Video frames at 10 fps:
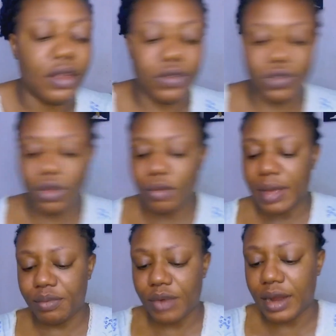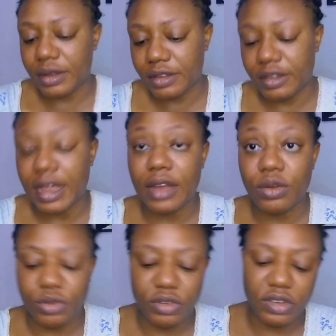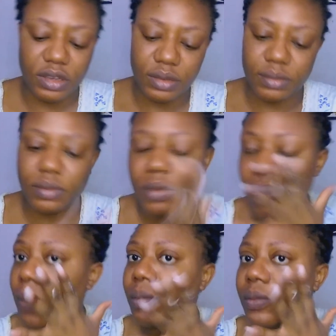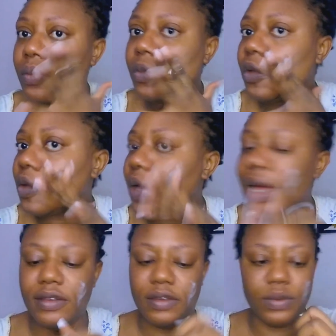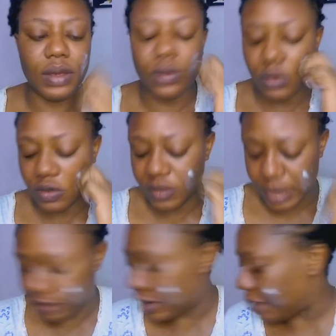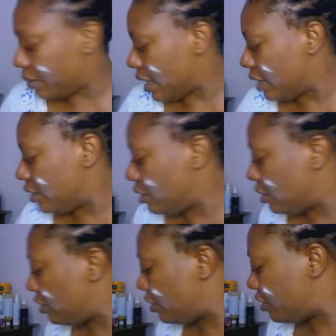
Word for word: for my brand Dan Beauty. So guys, we are going to start applying this.